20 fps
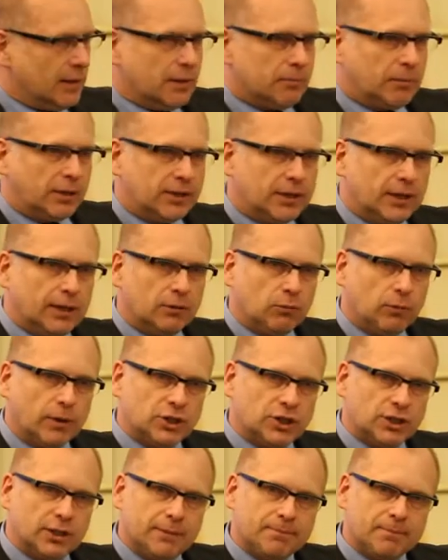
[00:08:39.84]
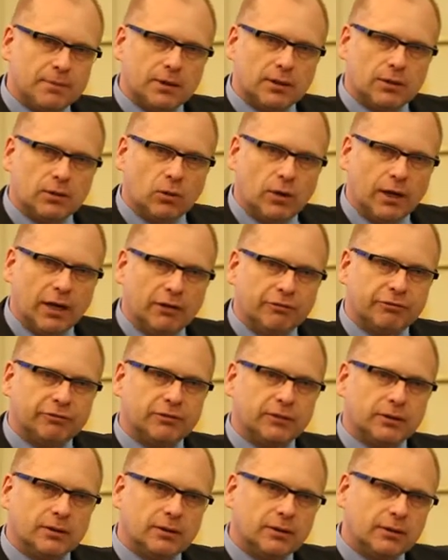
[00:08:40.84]
But here in Russia, you have
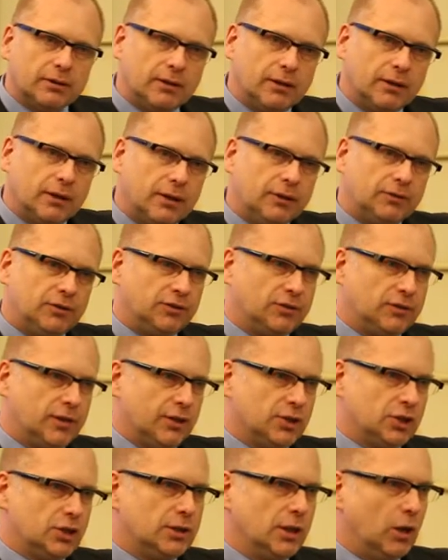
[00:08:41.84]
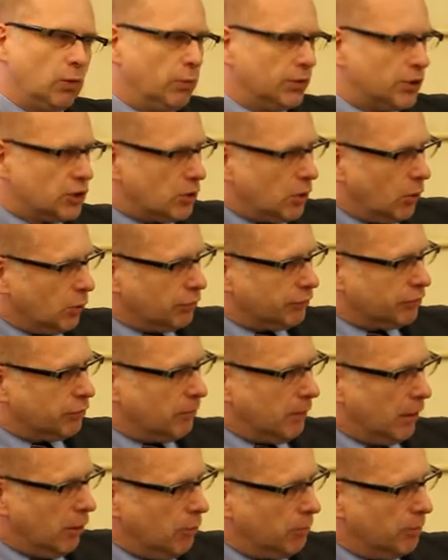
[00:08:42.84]
a discussion now which goes
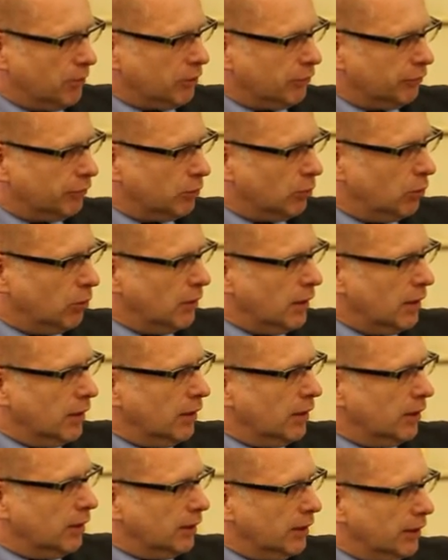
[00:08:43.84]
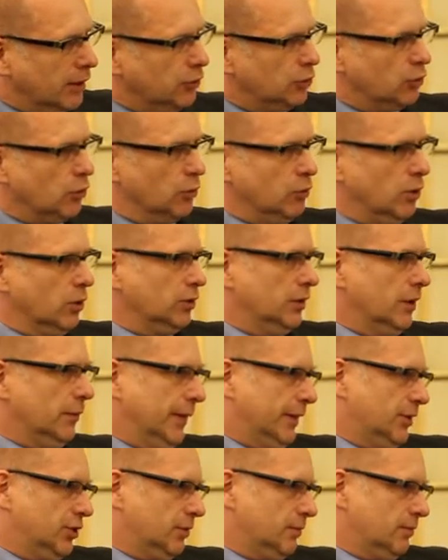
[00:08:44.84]
from our point of view into a wrong
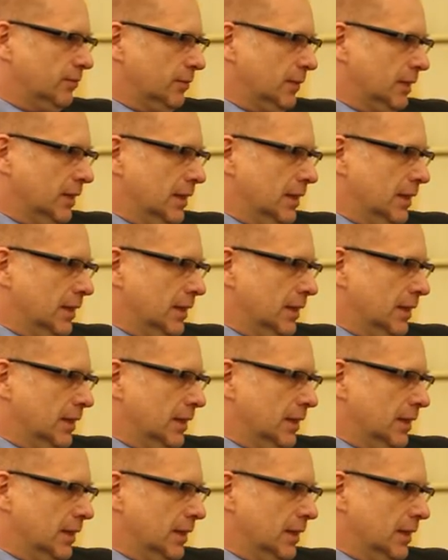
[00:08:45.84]
direction.